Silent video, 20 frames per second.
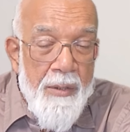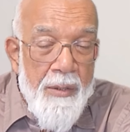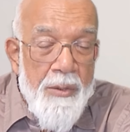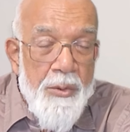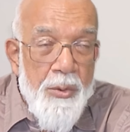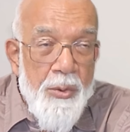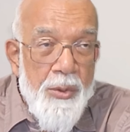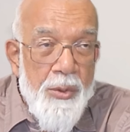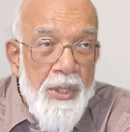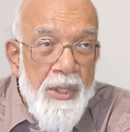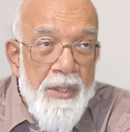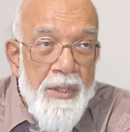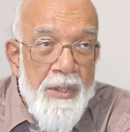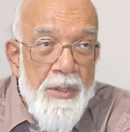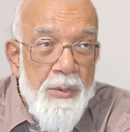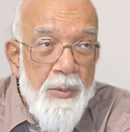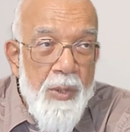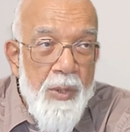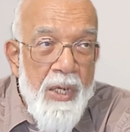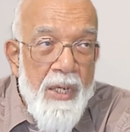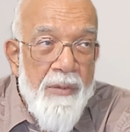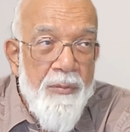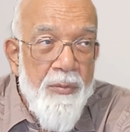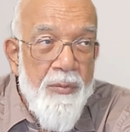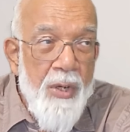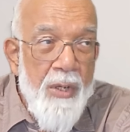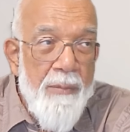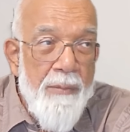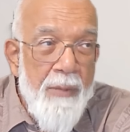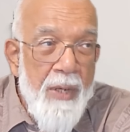So that is why
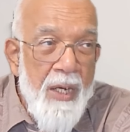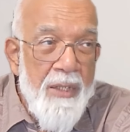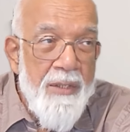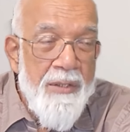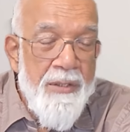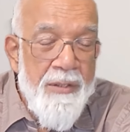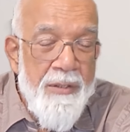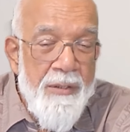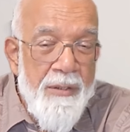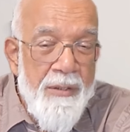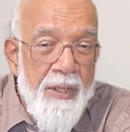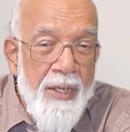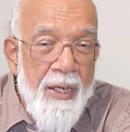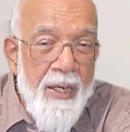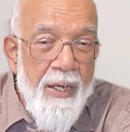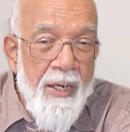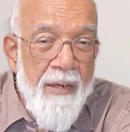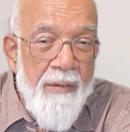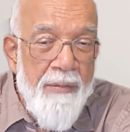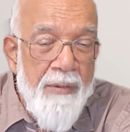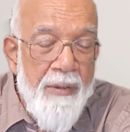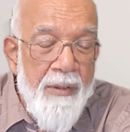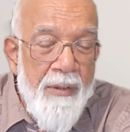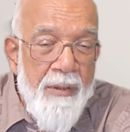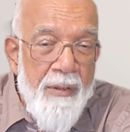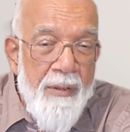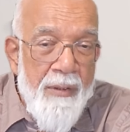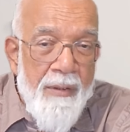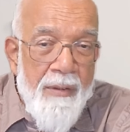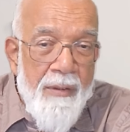one master have
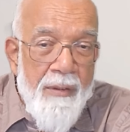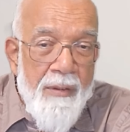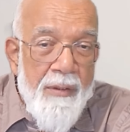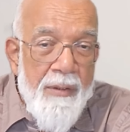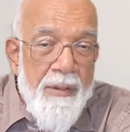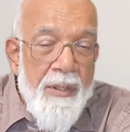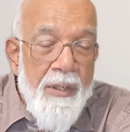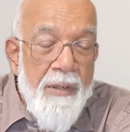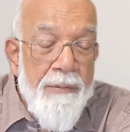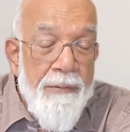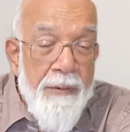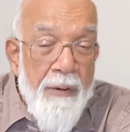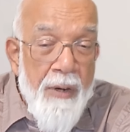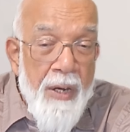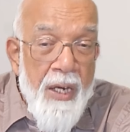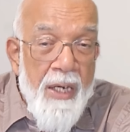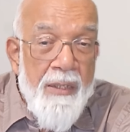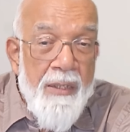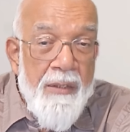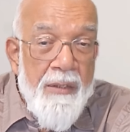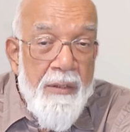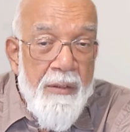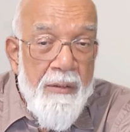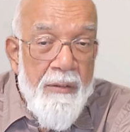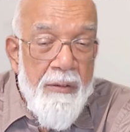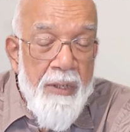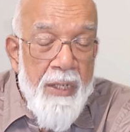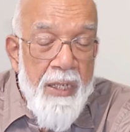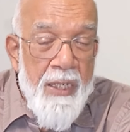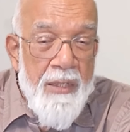defined the
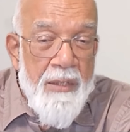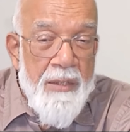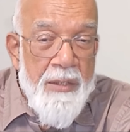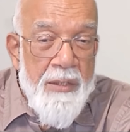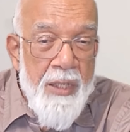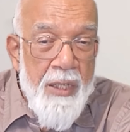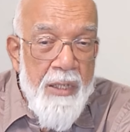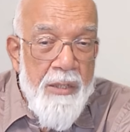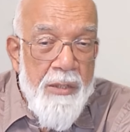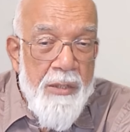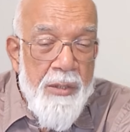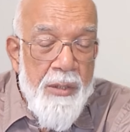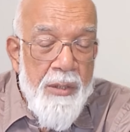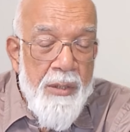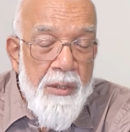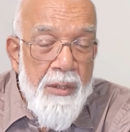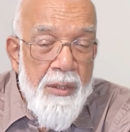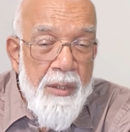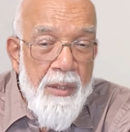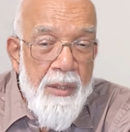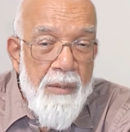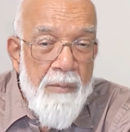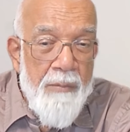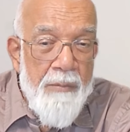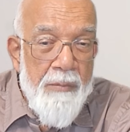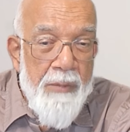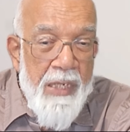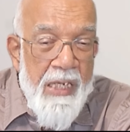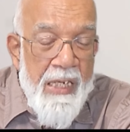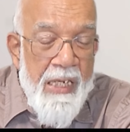relaxation
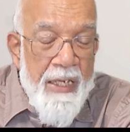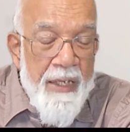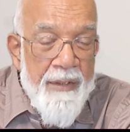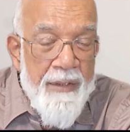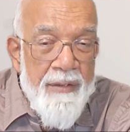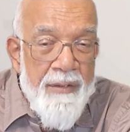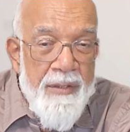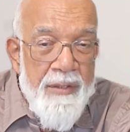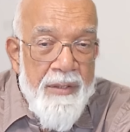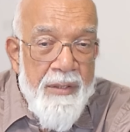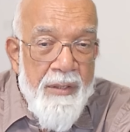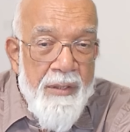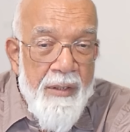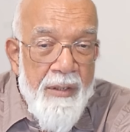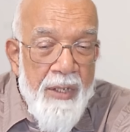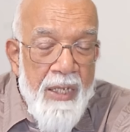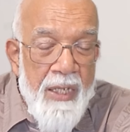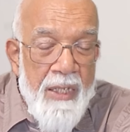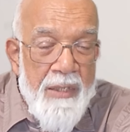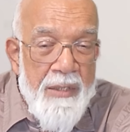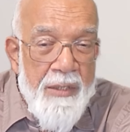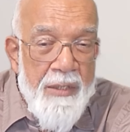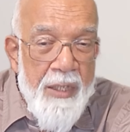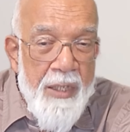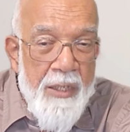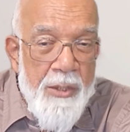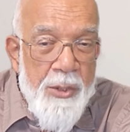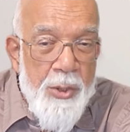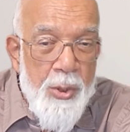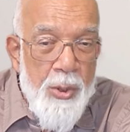means,
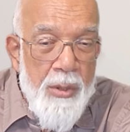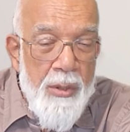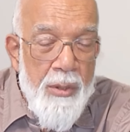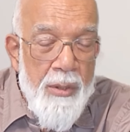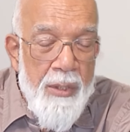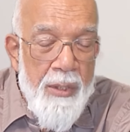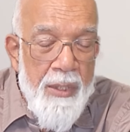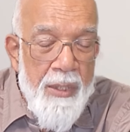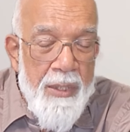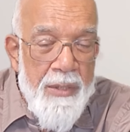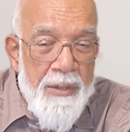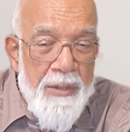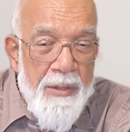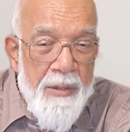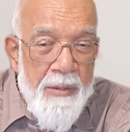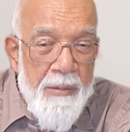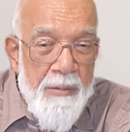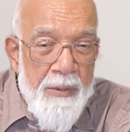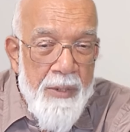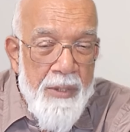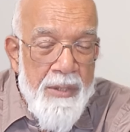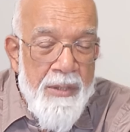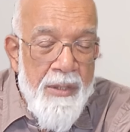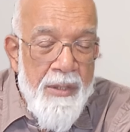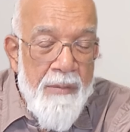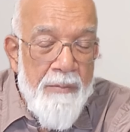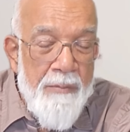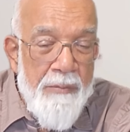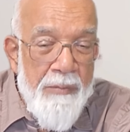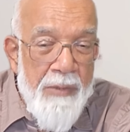relaxation in Eastern
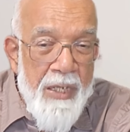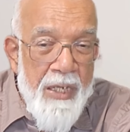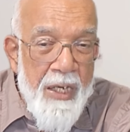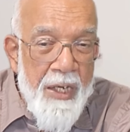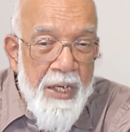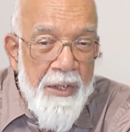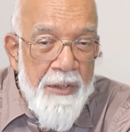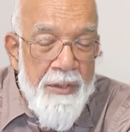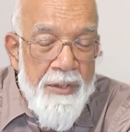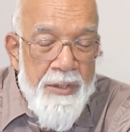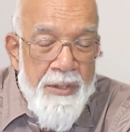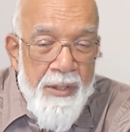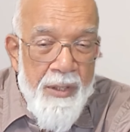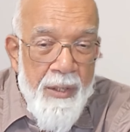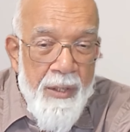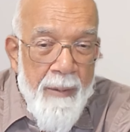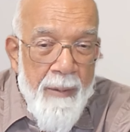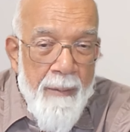wisdom means